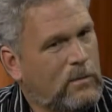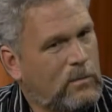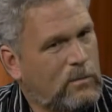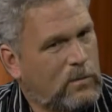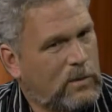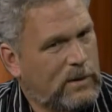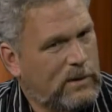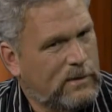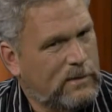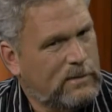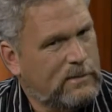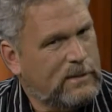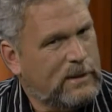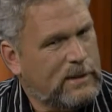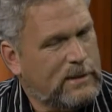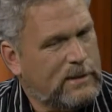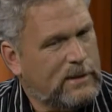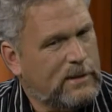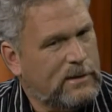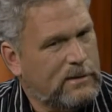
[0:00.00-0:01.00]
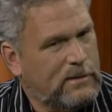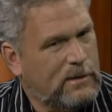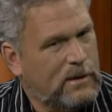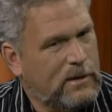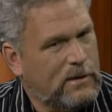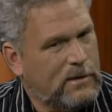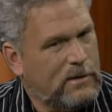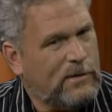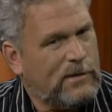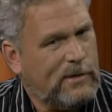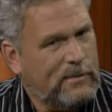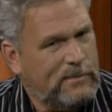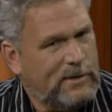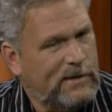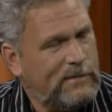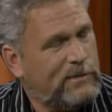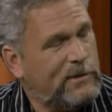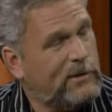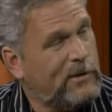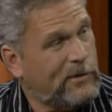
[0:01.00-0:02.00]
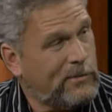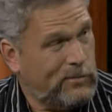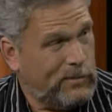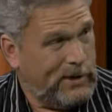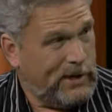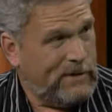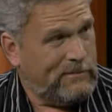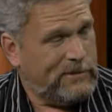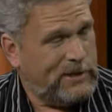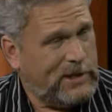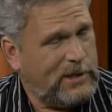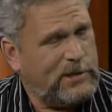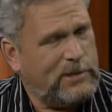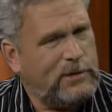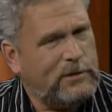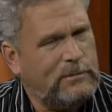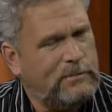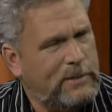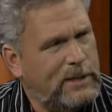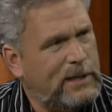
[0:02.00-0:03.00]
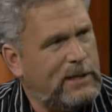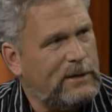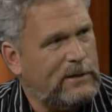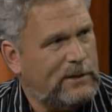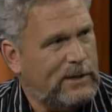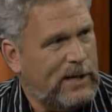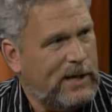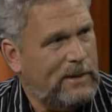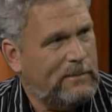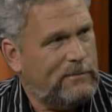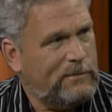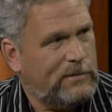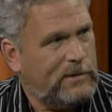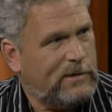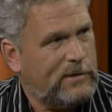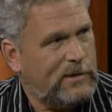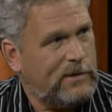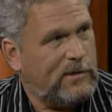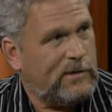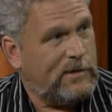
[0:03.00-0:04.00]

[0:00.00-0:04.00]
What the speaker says: Well, there are some differences. We have a digital media lab, for instance,